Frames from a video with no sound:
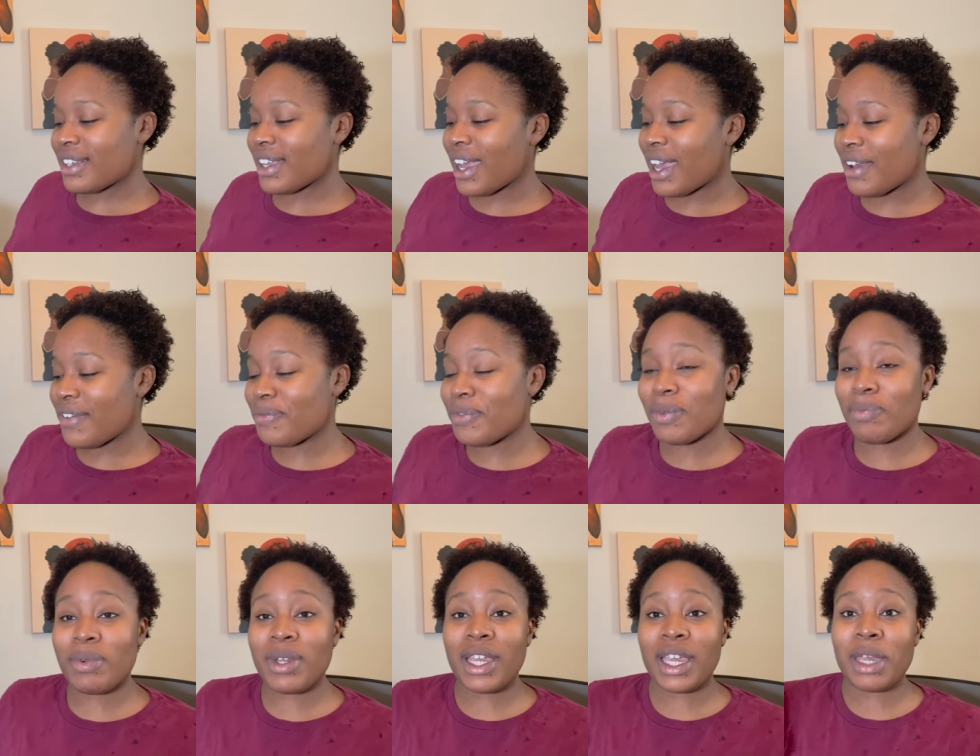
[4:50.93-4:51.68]
I've
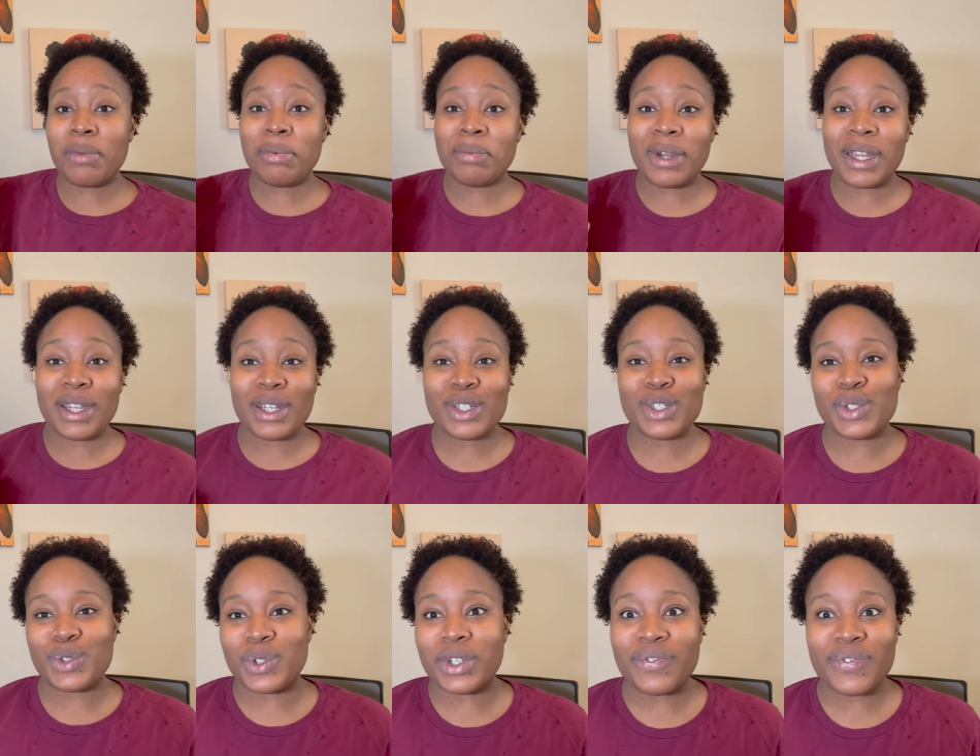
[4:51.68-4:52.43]
been keeping my hair
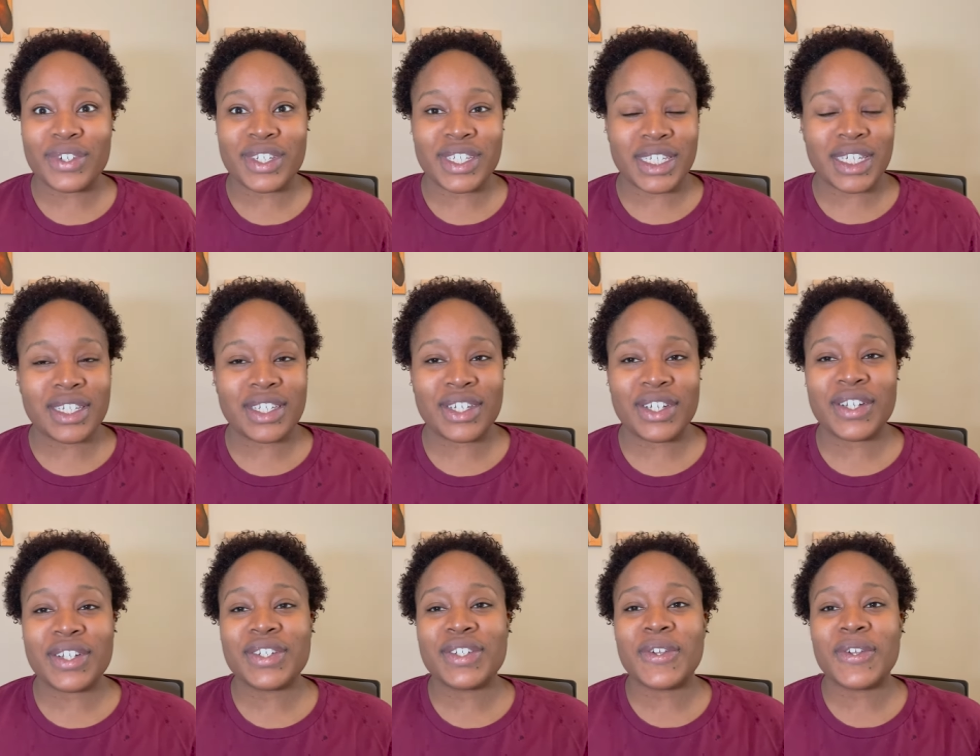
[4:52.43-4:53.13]
short for 6 years.